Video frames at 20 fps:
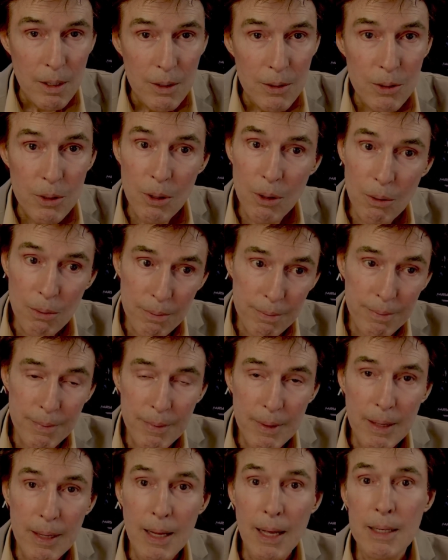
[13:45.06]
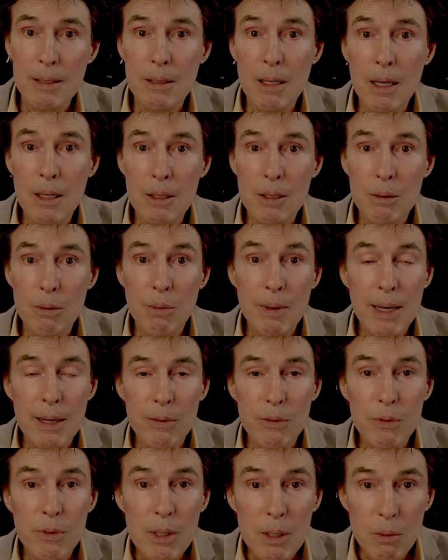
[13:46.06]
So that's us. We
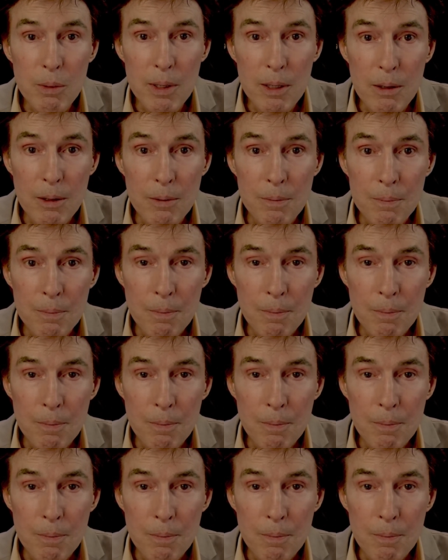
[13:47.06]
have free will.